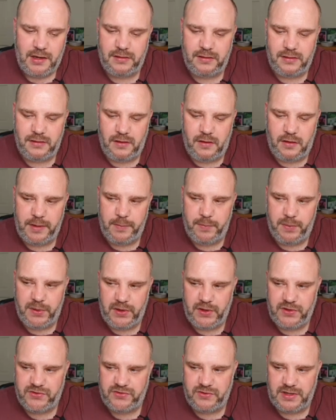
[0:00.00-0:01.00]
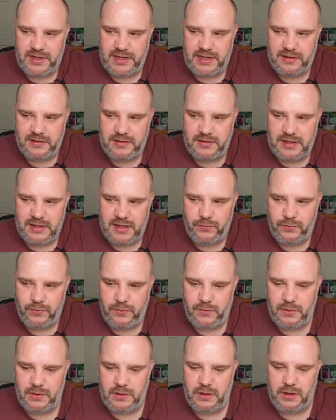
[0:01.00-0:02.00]
I personally don't.
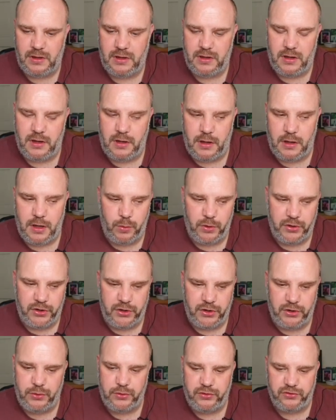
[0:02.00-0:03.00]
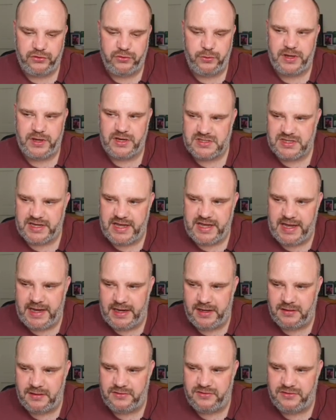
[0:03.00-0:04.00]
I want to nuke as quick as I
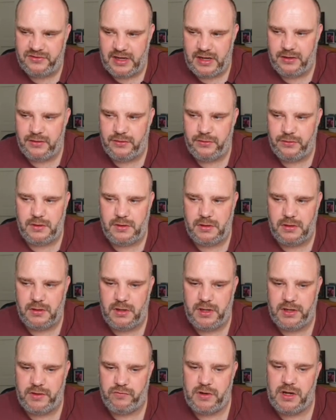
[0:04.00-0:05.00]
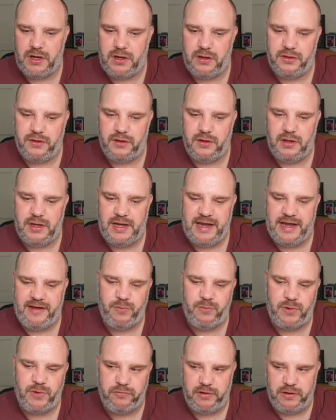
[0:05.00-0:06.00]
can, so I'd rather have my
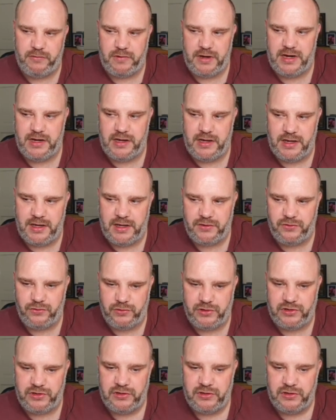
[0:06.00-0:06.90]
crit rate at 100.